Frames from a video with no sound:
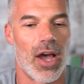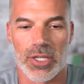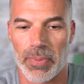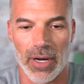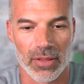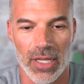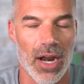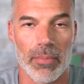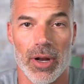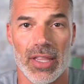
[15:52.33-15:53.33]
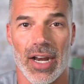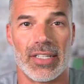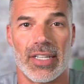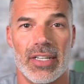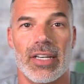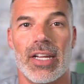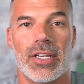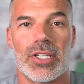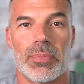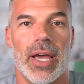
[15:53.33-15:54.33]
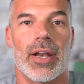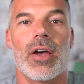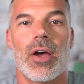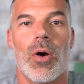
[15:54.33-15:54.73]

I spent a lot of money that I didn't need to spend.